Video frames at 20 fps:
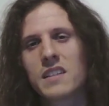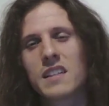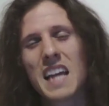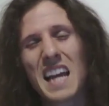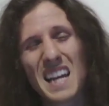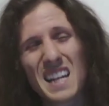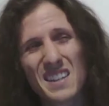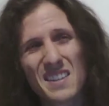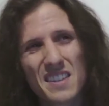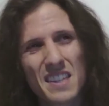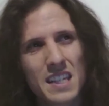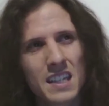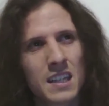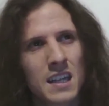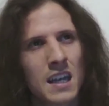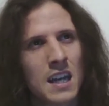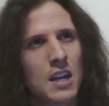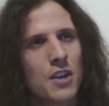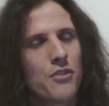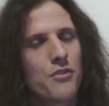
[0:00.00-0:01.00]
I think
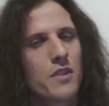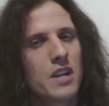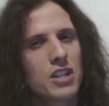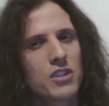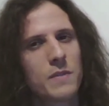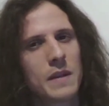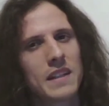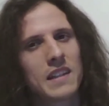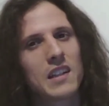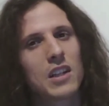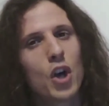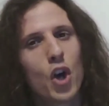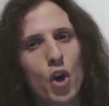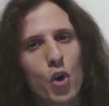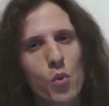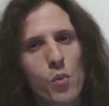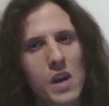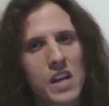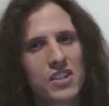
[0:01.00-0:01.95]
thrash metal always